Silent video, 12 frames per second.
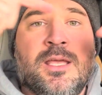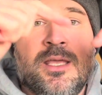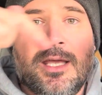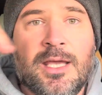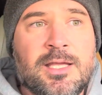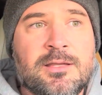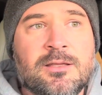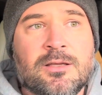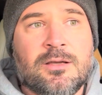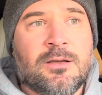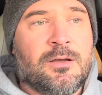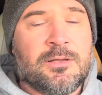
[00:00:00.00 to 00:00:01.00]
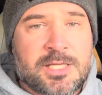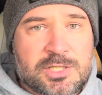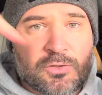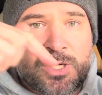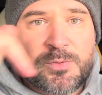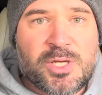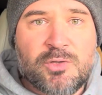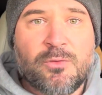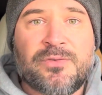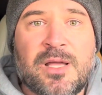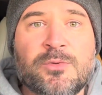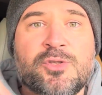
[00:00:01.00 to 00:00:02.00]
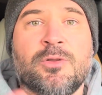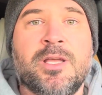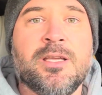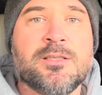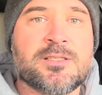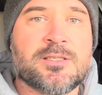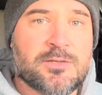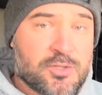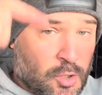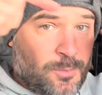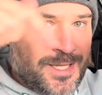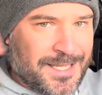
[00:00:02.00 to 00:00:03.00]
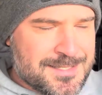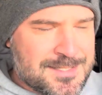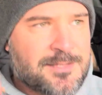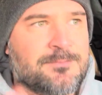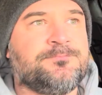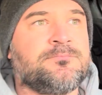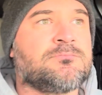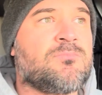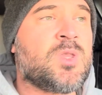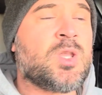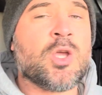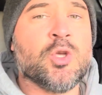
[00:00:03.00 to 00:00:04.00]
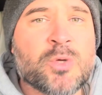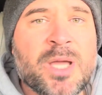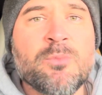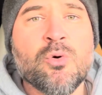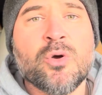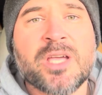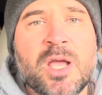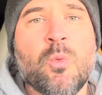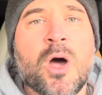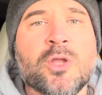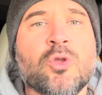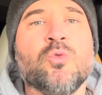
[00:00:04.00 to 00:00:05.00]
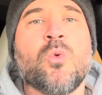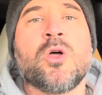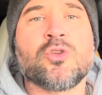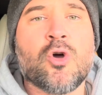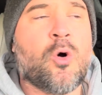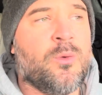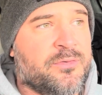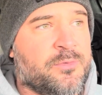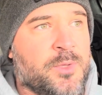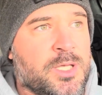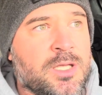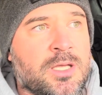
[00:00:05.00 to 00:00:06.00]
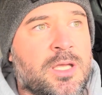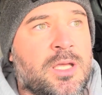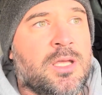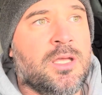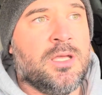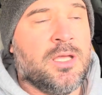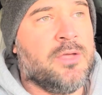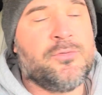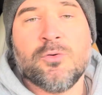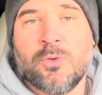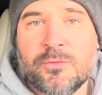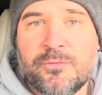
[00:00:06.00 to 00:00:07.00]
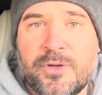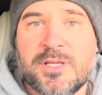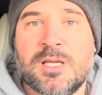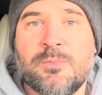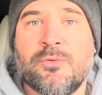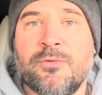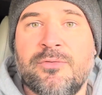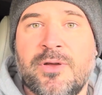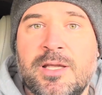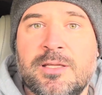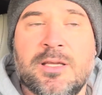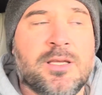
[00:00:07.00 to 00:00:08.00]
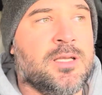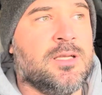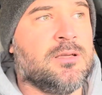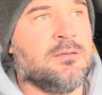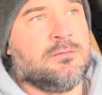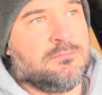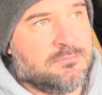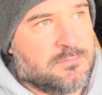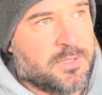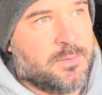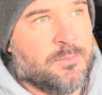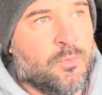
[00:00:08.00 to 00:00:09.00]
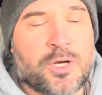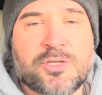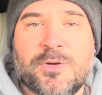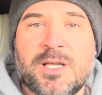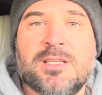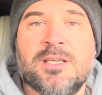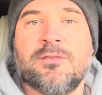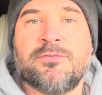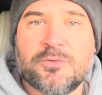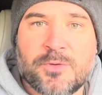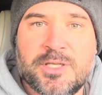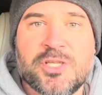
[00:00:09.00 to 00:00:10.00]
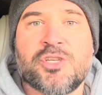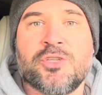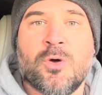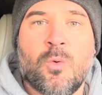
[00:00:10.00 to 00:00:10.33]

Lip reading: In the description you will find some links. You can book a one-on-one call with me if you want, for example, find a more attractive traditional